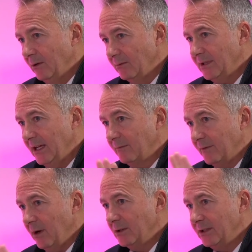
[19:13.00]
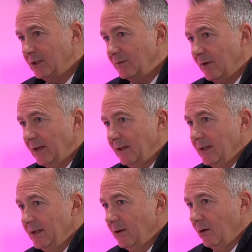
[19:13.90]
take advantage,
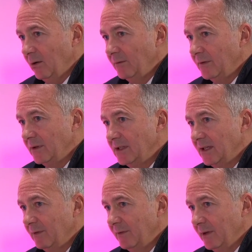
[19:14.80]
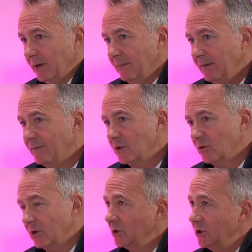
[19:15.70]
frankly, of some of the
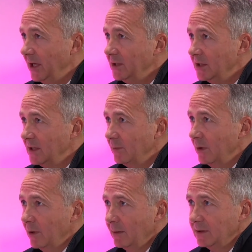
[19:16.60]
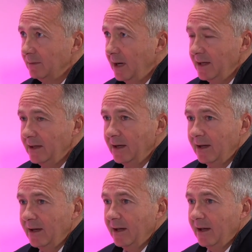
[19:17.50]
infrastructure changes that we were able to make.
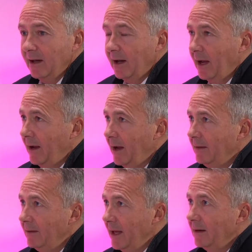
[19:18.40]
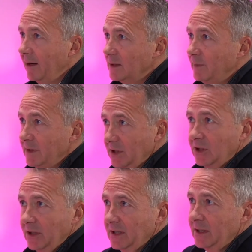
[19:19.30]
And then let's
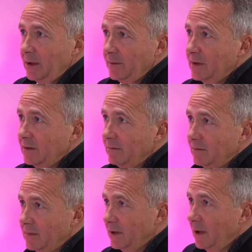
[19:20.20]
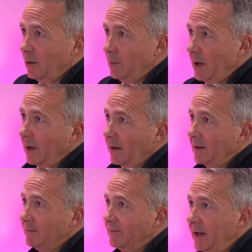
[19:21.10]
position ourselves to go
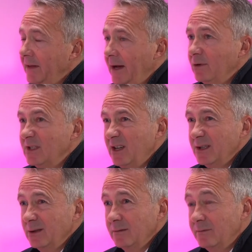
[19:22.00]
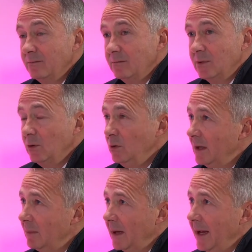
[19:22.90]
public. And that was our sort of
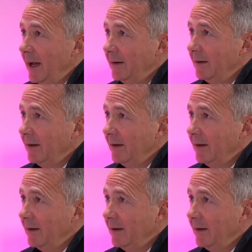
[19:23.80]
2-year plan.